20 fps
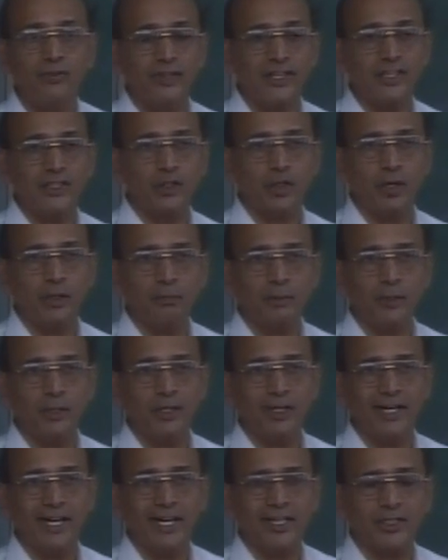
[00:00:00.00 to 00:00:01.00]
each
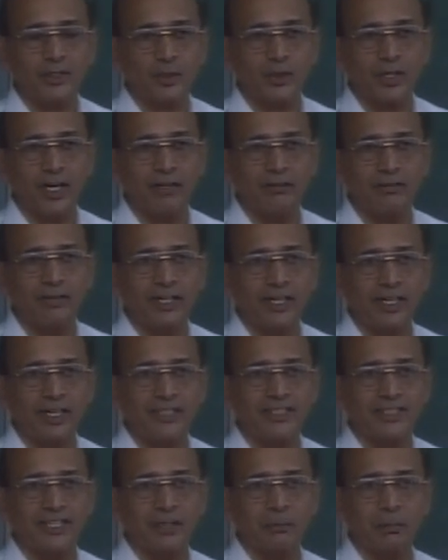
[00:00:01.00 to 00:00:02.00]
component has to have at
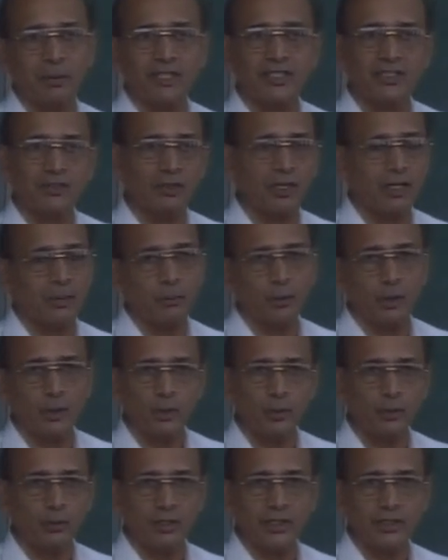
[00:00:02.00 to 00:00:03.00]
least n plus 1 upon
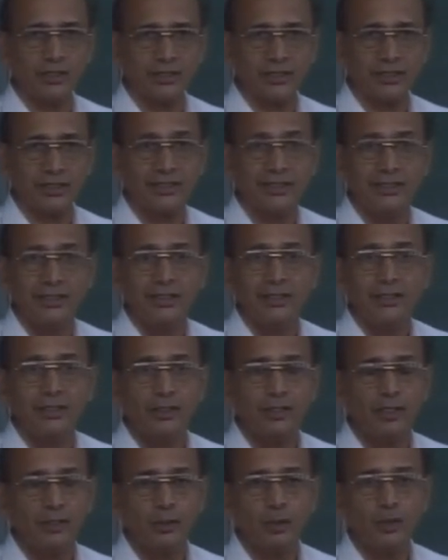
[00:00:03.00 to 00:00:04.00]
2 vertices,
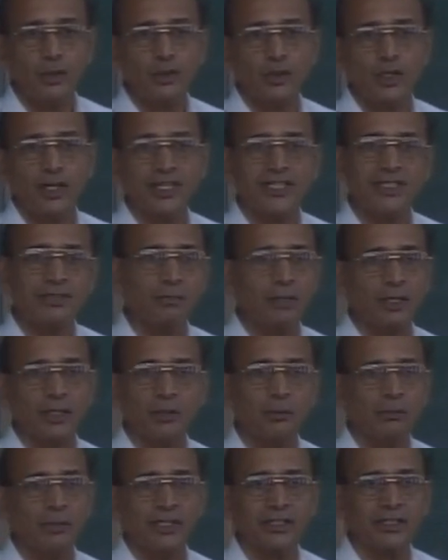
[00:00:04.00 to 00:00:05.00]
you have no choice but
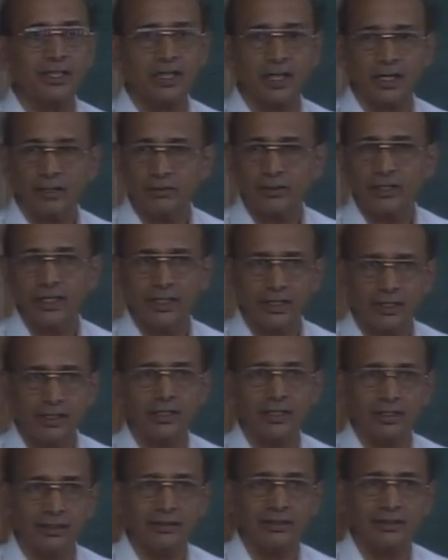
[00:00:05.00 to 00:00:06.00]
to make the graph connected.